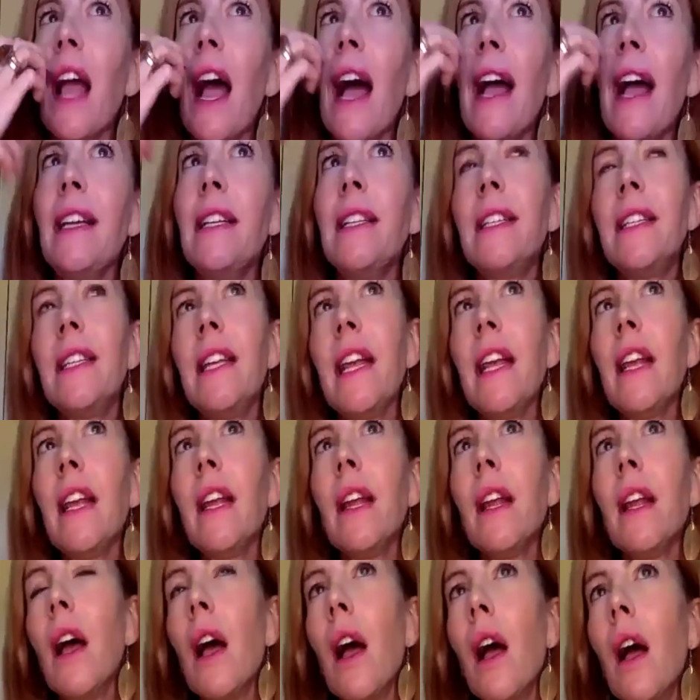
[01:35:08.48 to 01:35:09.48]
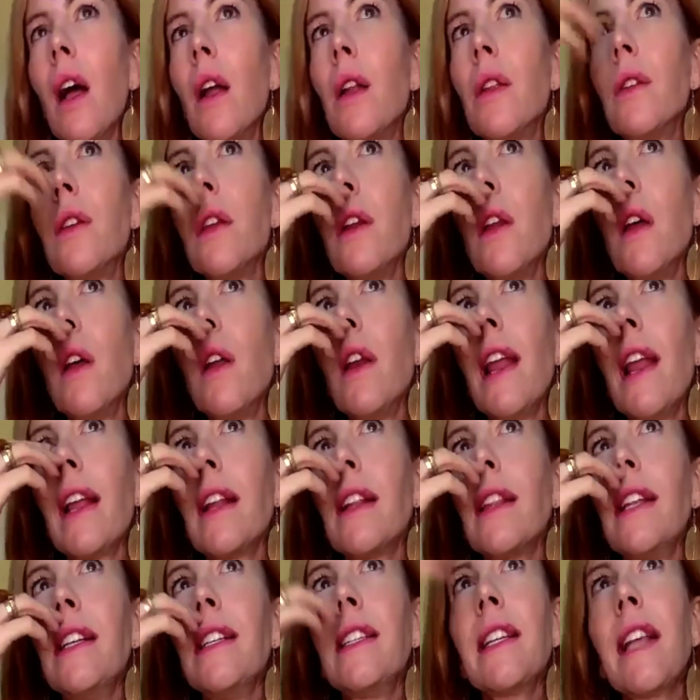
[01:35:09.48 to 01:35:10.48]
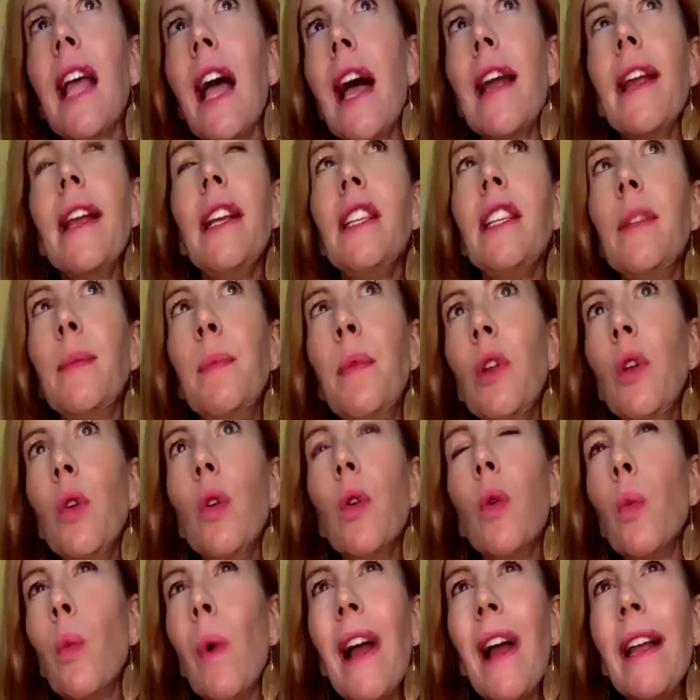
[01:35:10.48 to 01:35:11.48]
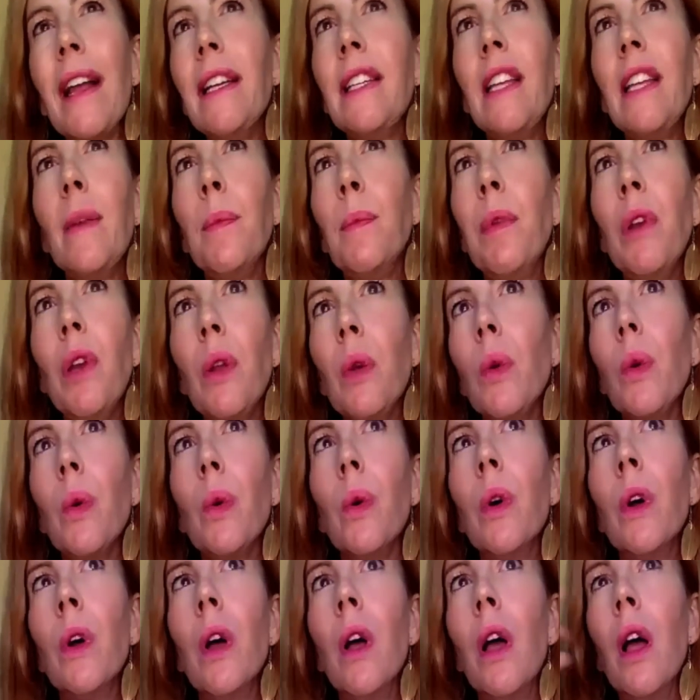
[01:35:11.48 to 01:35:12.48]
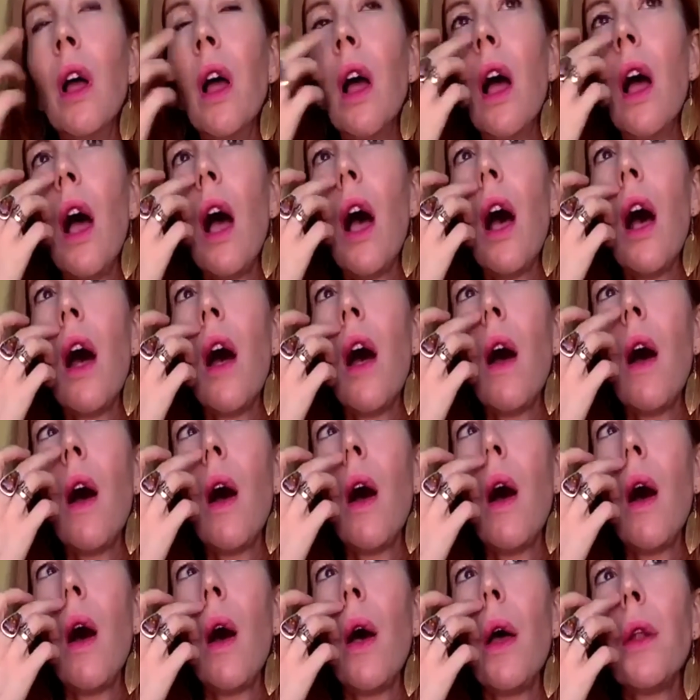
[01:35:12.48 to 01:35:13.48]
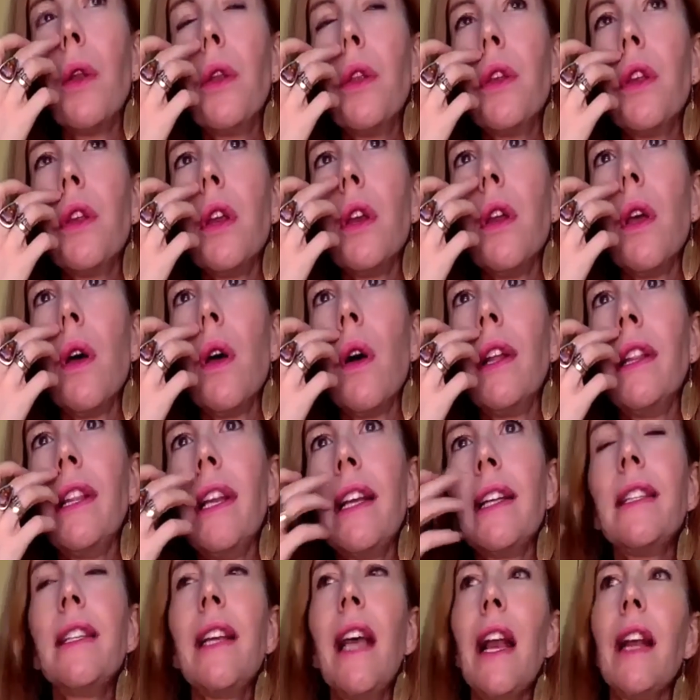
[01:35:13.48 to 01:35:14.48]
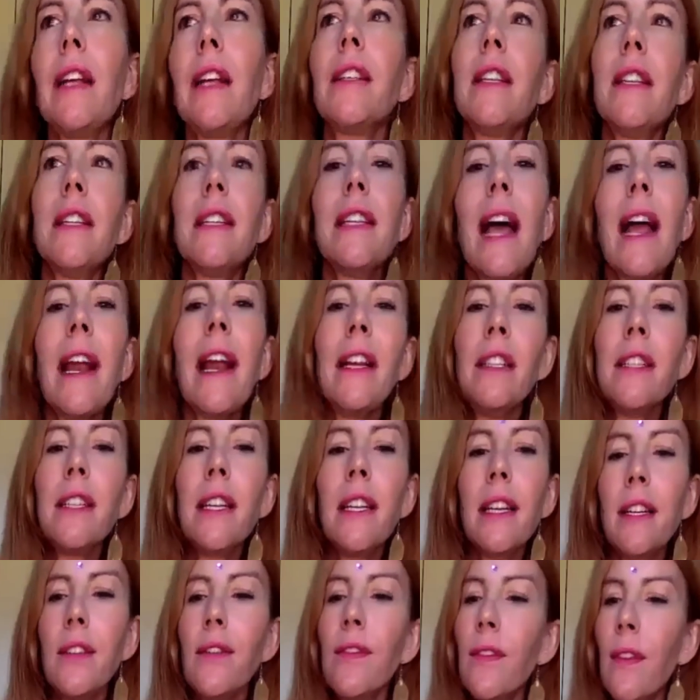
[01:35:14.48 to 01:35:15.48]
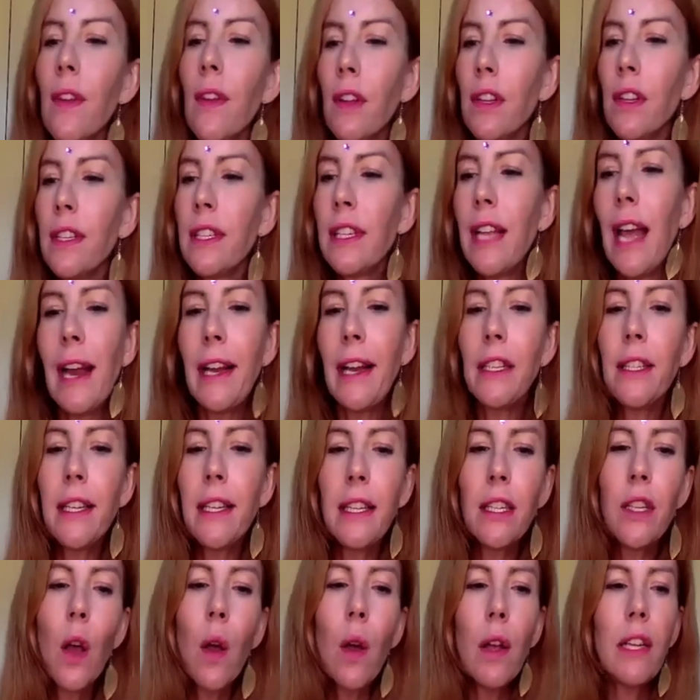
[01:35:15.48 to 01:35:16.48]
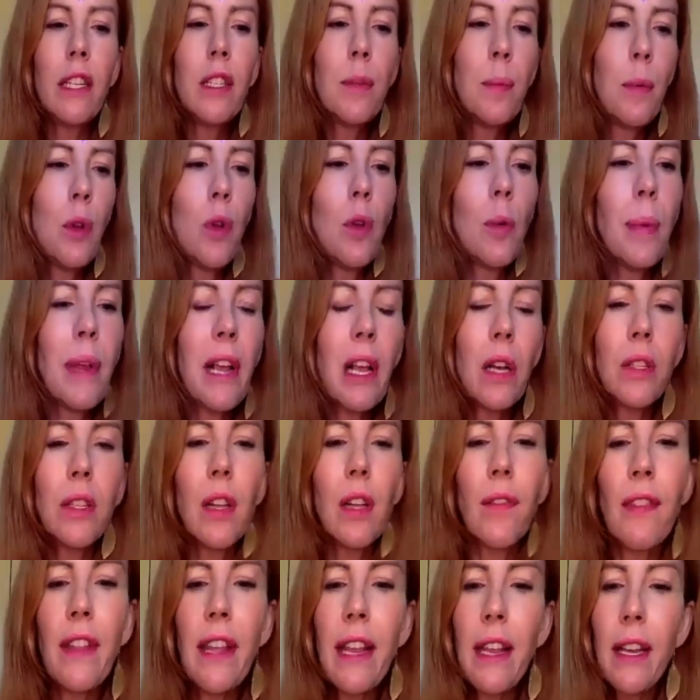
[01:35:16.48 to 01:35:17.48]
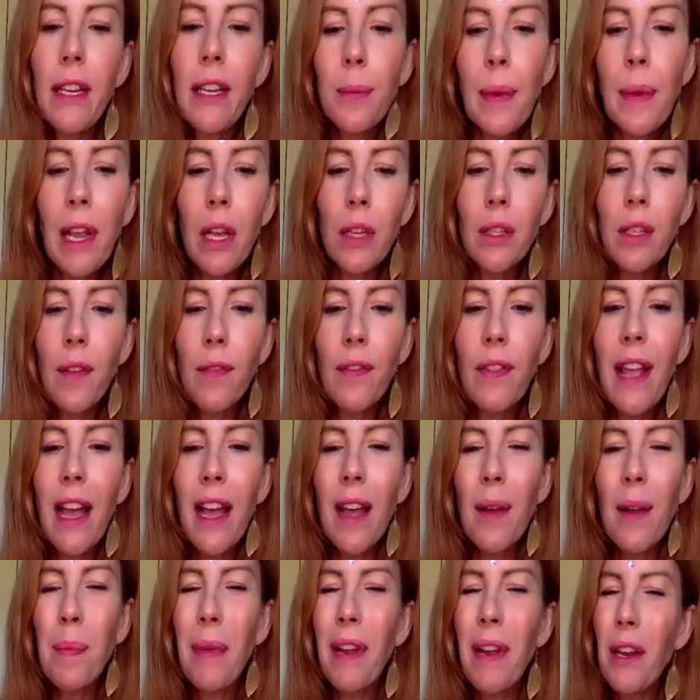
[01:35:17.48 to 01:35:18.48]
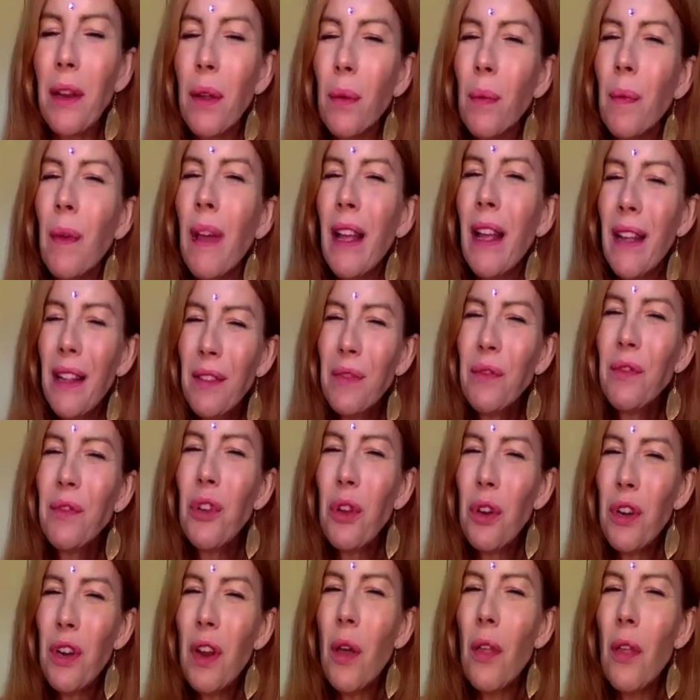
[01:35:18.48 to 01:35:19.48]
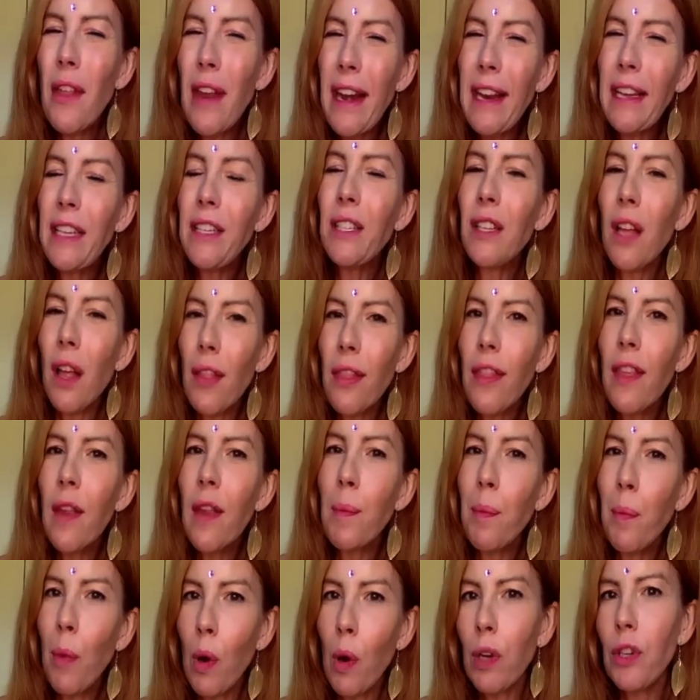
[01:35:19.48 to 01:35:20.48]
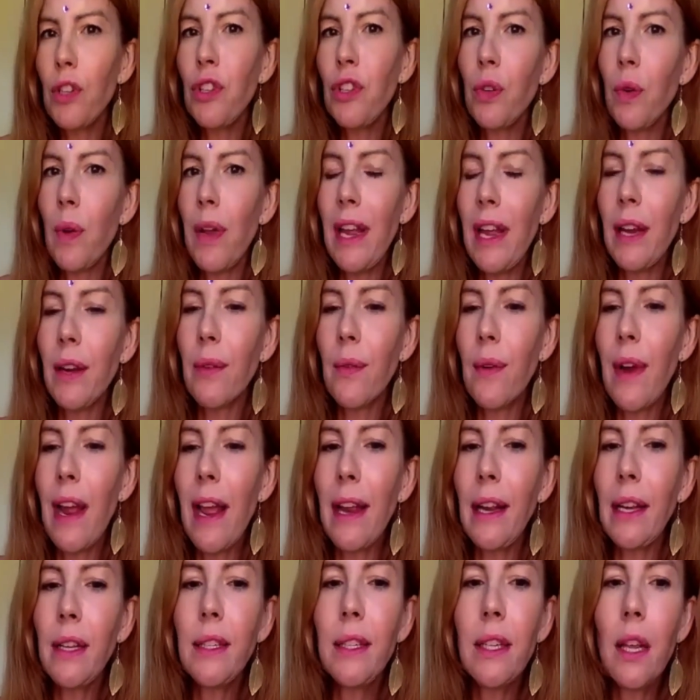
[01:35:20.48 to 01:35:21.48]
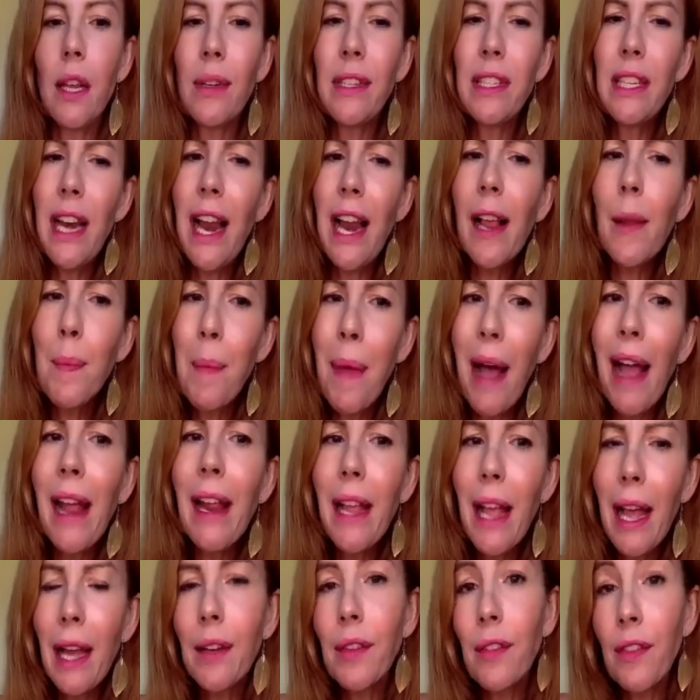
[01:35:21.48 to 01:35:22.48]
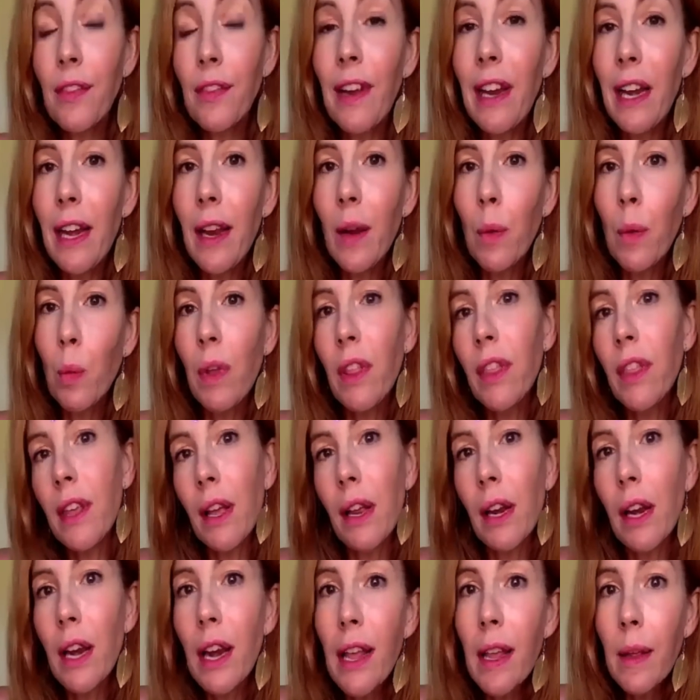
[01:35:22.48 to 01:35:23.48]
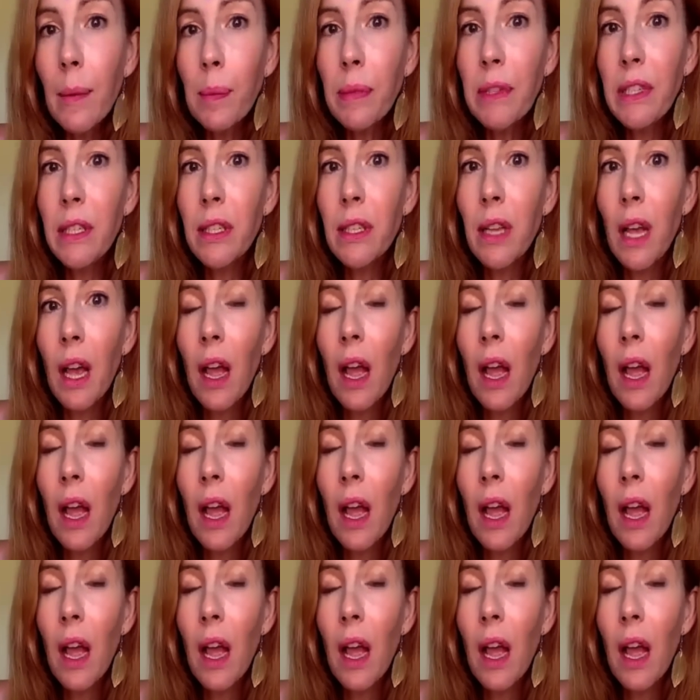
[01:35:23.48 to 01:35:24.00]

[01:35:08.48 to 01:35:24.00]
I see, like the sky is blue. Why is it blue? And they tell us, the scientists, oh, it's blue because of this, because of that. But there is something more to it, right? So it's like my gut feeling with Eclipse.